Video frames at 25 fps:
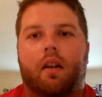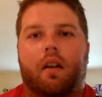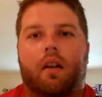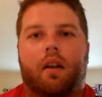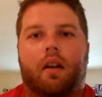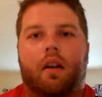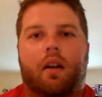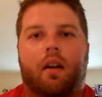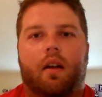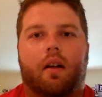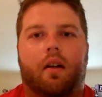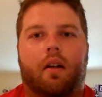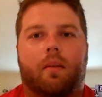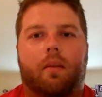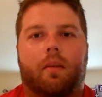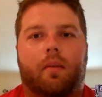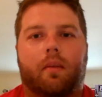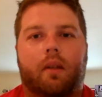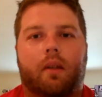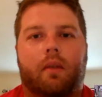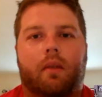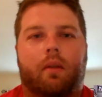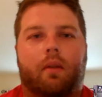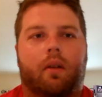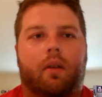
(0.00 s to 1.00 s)
um,
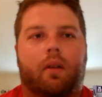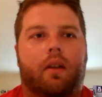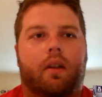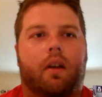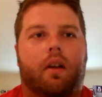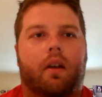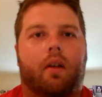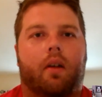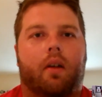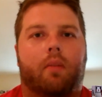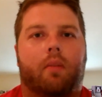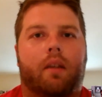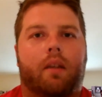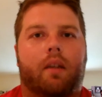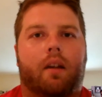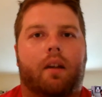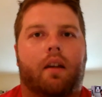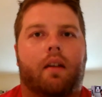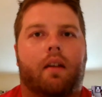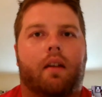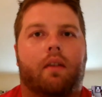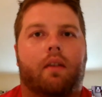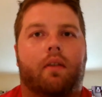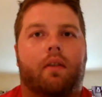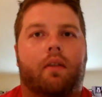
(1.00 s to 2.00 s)
he'd really helped me
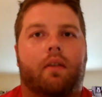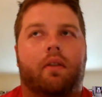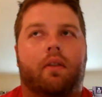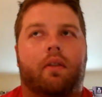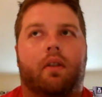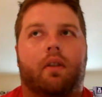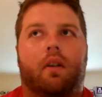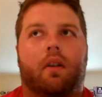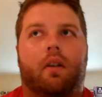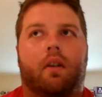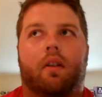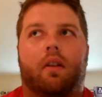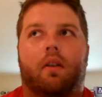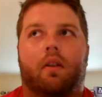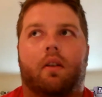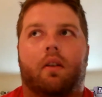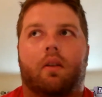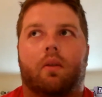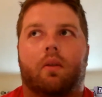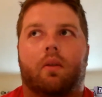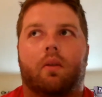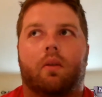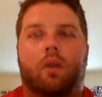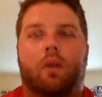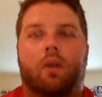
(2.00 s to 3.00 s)
kind of start
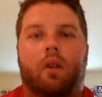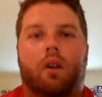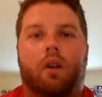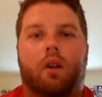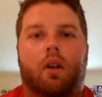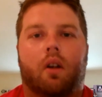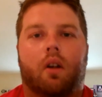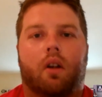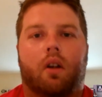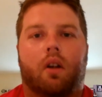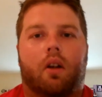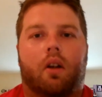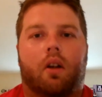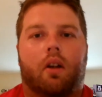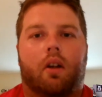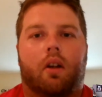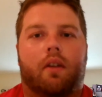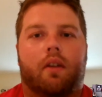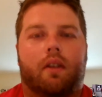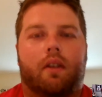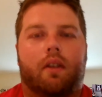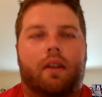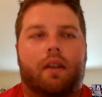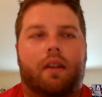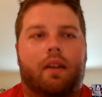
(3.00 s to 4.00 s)
to
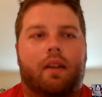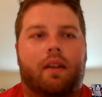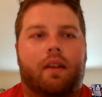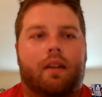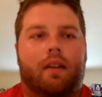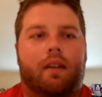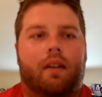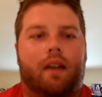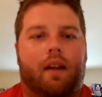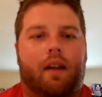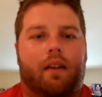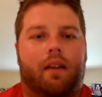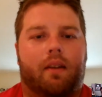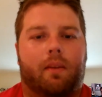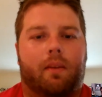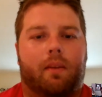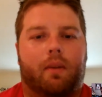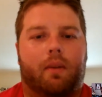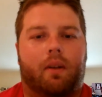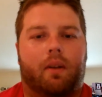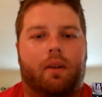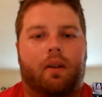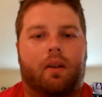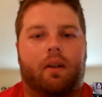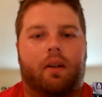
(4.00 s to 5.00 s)
see these styles of
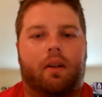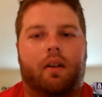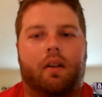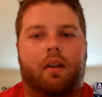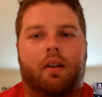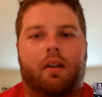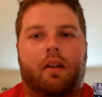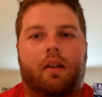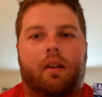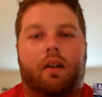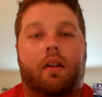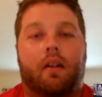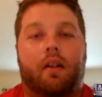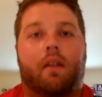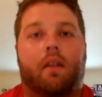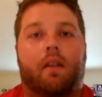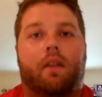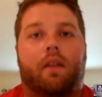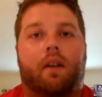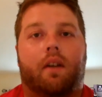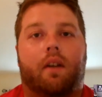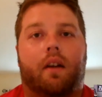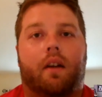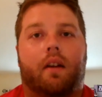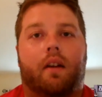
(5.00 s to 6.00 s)
beer and, and
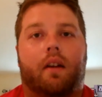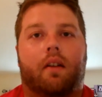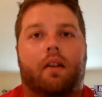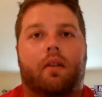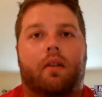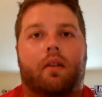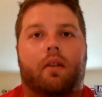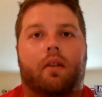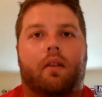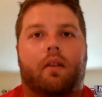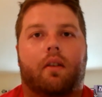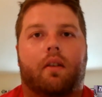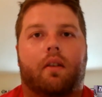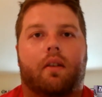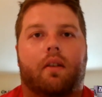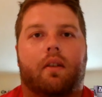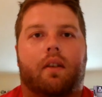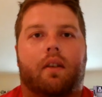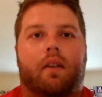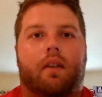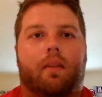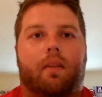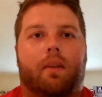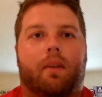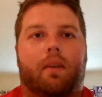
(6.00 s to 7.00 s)
identify, you know, just
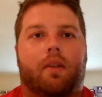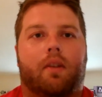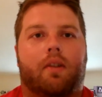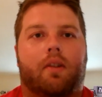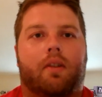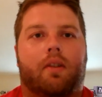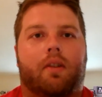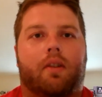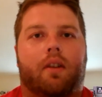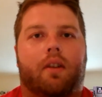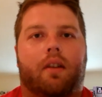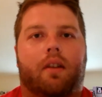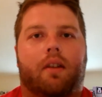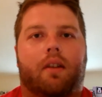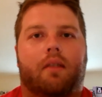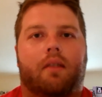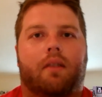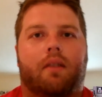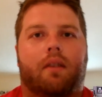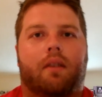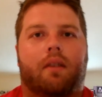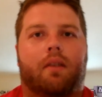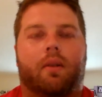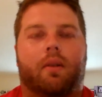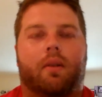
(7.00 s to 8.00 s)
how special they,
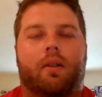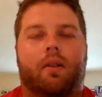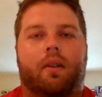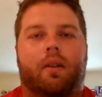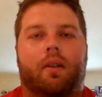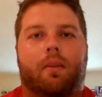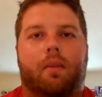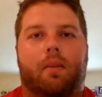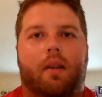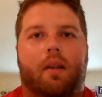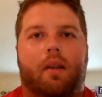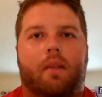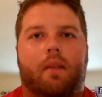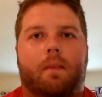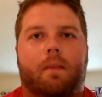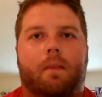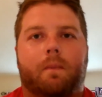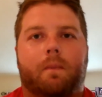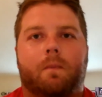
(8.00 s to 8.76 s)
they really can be.